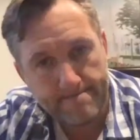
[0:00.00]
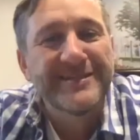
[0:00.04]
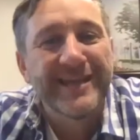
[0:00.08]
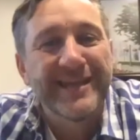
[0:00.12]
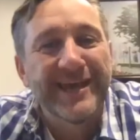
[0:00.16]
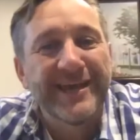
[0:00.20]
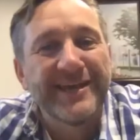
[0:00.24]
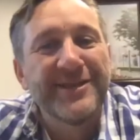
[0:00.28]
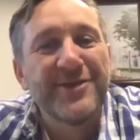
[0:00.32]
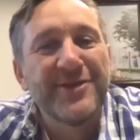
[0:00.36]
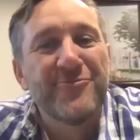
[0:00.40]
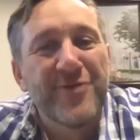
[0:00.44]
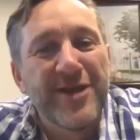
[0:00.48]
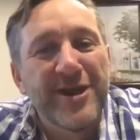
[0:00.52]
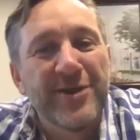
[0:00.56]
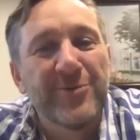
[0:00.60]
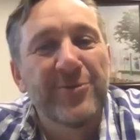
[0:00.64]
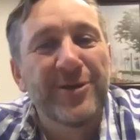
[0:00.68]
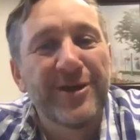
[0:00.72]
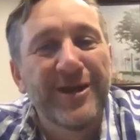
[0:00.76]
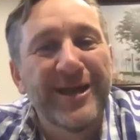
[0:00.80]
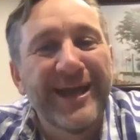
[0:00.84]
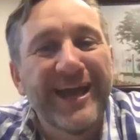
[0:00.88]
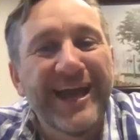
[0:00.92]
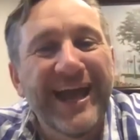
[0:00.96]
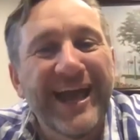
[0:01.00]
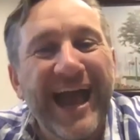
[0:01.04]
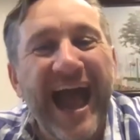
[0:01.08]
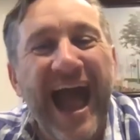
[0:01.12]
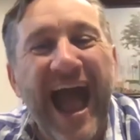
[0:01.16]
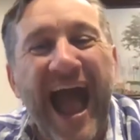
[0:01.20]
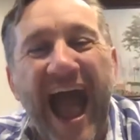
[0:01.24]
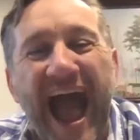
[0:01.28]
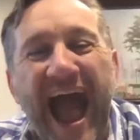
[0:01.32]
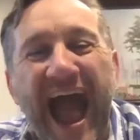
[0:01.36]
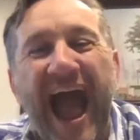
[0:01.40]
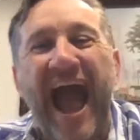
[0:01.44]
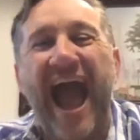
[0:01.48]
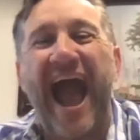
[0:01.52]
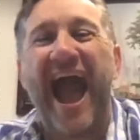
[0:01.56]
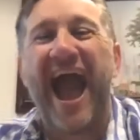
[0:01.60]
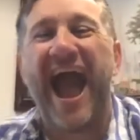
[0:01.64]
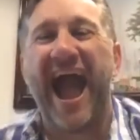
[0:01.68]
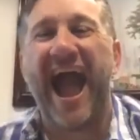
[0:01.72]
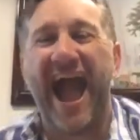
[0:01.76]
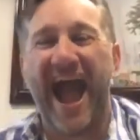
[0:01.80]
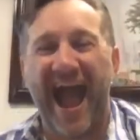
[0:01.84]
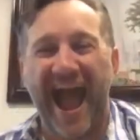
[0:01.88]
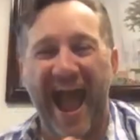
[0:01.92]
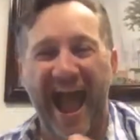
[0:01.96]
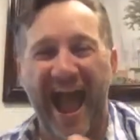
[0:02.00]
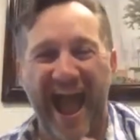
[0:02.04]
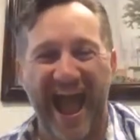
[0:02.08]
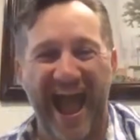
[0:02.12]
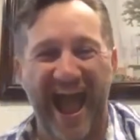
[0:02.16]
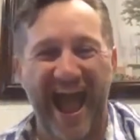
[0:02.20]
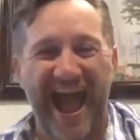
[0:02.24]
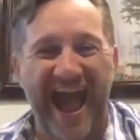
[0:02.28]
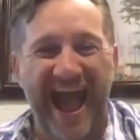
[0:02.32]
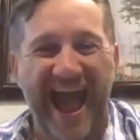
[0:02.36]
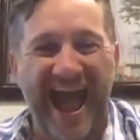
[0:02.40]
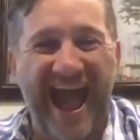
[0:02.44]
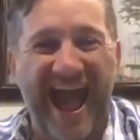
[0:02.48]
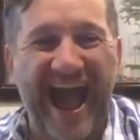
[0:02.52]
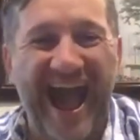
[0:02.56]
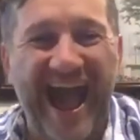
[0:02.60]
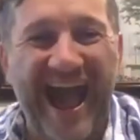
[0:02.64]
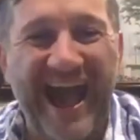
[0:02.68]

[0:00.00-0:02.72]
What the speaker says: online? Do I start Googling? Yeah. What do